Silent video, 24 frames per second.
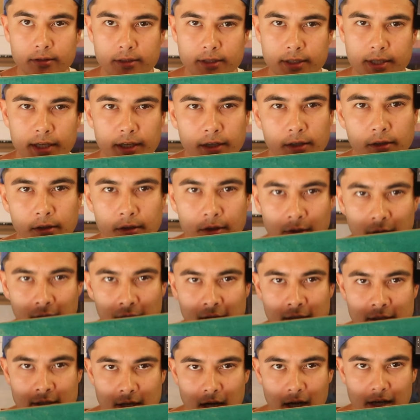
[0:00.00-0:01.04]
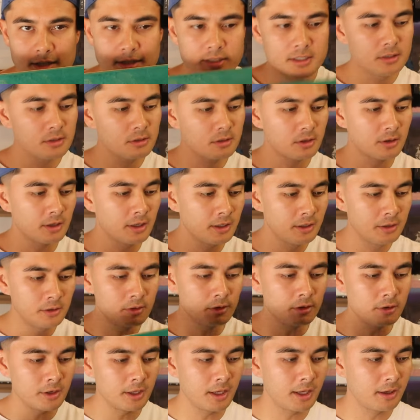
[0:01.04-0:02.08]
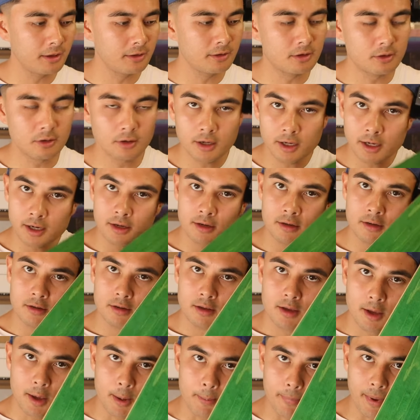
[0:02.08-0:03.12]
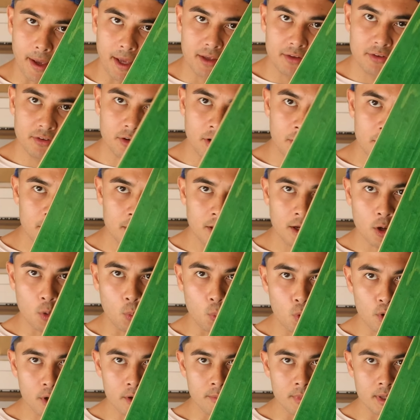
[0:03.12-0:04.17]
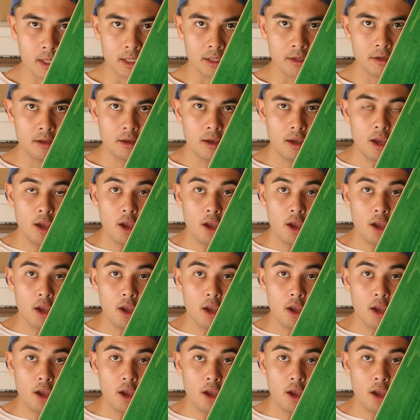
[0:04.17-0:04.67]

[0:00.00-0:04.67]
Teal green, dark teal green on a green base, kind of like a watermelon.